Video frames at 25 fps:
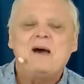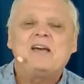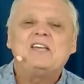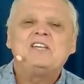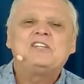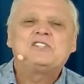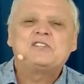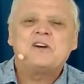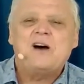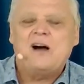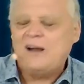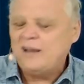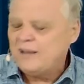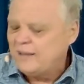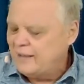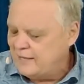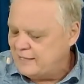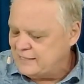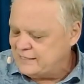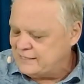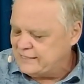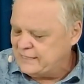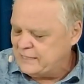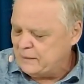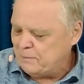My tongue
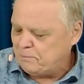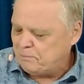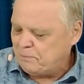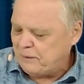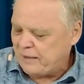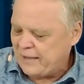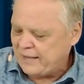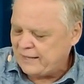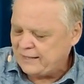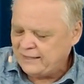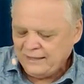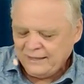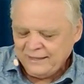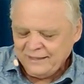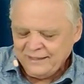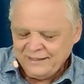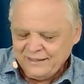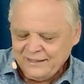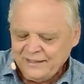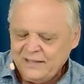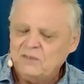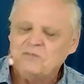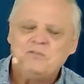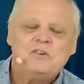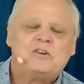is the pen
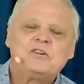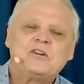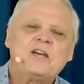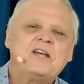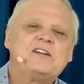of a